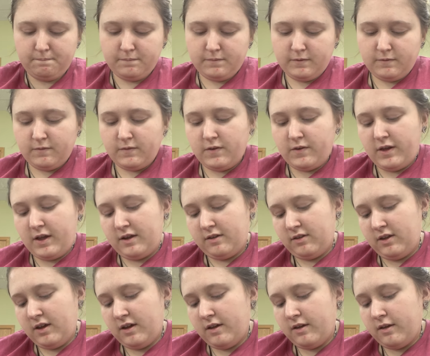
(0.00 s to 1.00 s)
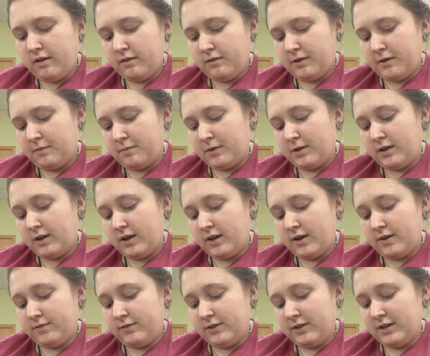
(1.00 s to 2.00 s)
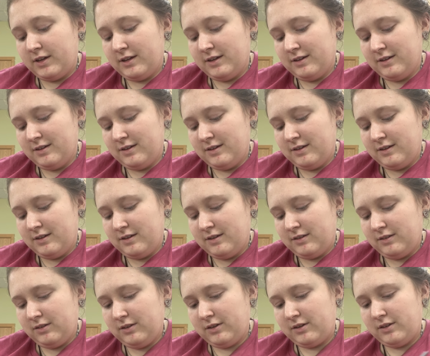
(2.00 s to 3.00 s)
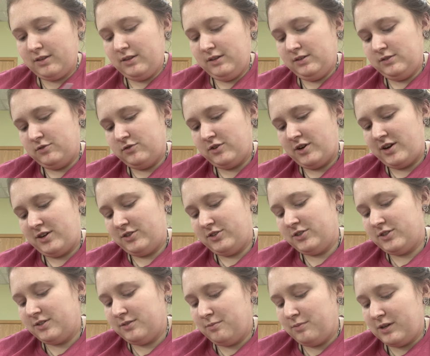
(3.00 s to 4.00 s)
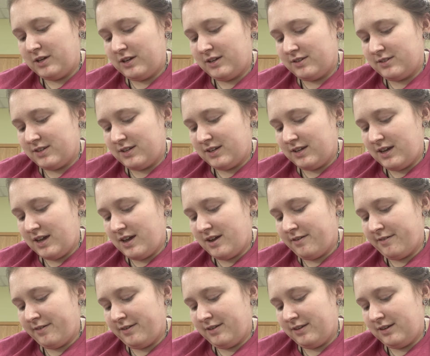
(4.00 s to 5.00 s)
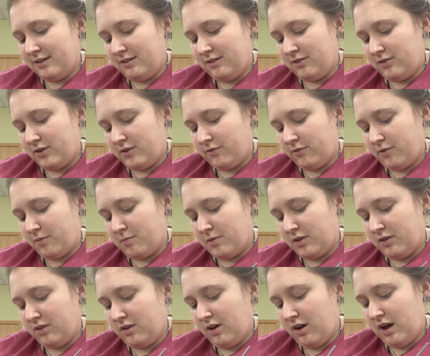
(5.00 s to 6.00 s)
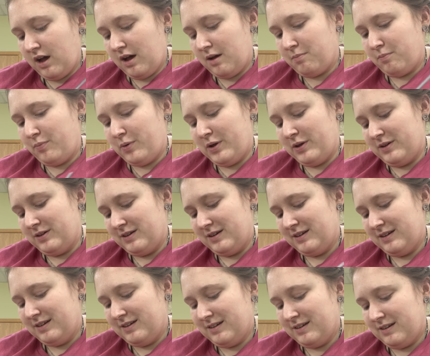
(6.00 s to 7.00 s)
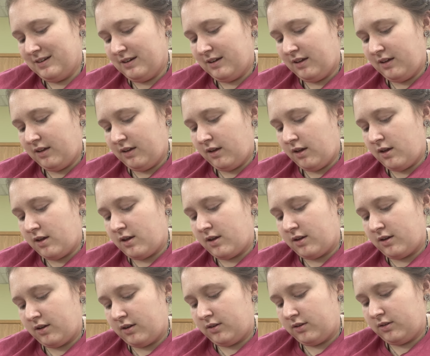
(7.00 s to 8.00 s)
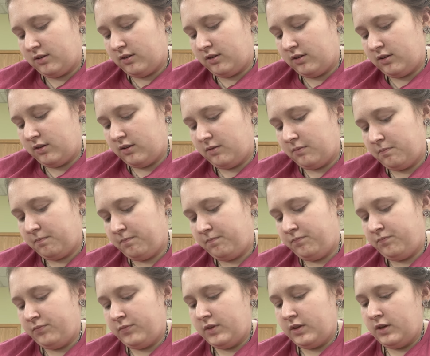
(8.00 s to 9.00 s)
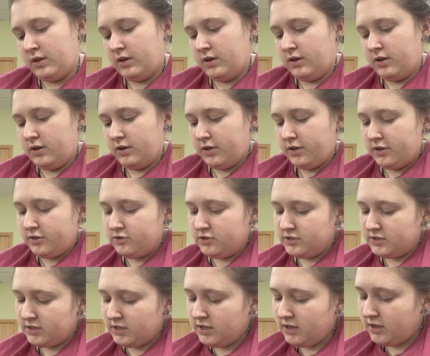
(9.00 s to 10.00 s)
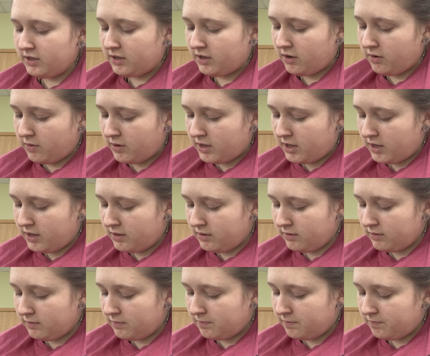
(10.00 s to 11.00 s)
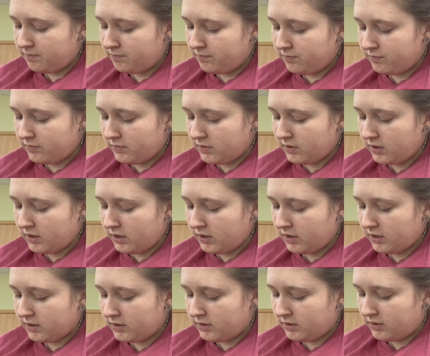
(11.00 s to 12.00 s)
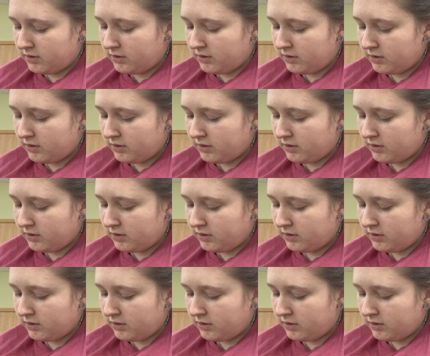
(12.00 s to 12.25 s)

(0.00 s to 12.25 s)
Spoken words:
If you can't tell, I'm gonna have to look this direction because I can't really do it from the top. And you're just gonna go in and